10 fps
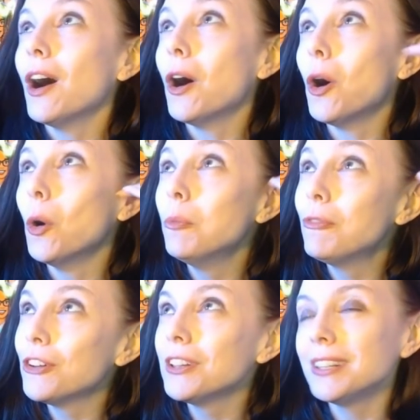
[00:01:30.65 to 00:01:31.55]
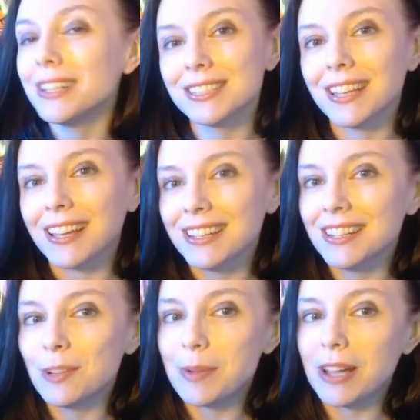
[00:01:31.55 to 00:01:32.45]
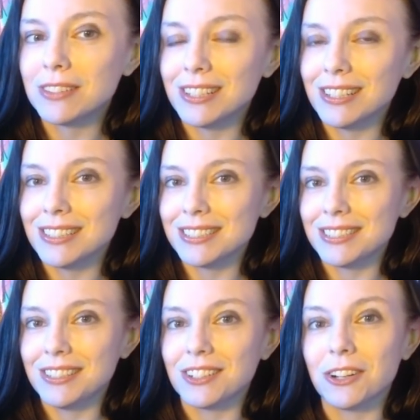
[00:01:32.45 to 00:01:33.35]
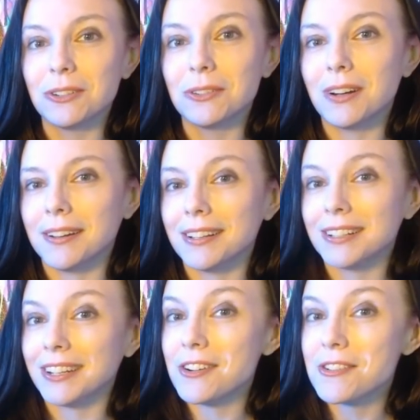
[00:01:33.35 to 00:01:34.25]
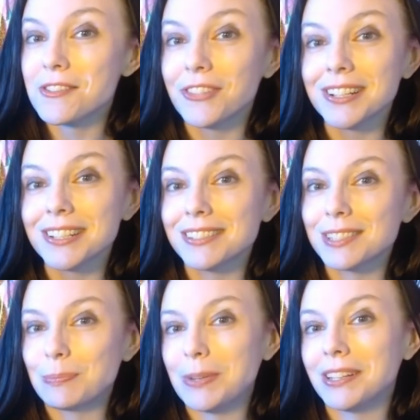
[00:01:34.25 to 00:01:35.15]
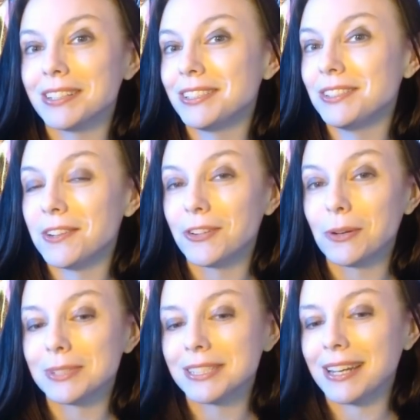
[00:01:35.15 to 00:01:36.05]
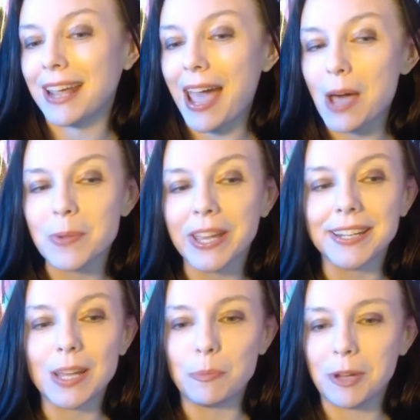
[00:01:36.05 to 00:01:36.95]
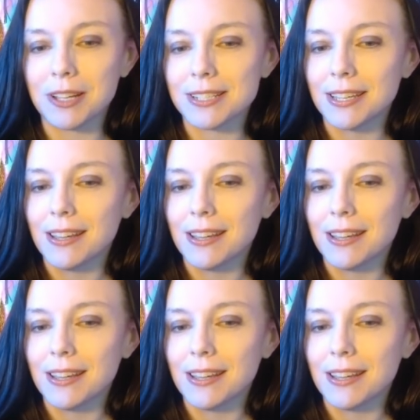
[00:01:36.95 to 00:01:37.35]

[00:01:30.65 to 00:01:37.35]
hopeful, excited about this, you know, uh, nervous because you never know what's going to happen, but